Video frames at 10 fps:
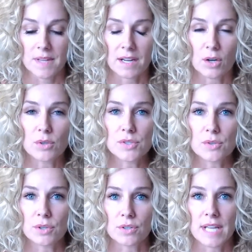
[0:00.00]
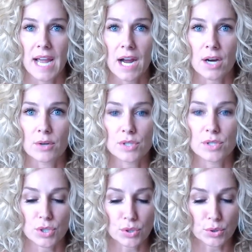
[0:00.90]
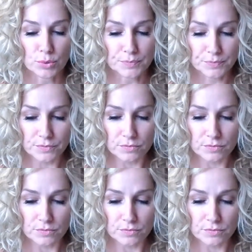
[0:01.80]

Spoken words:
I also learned how to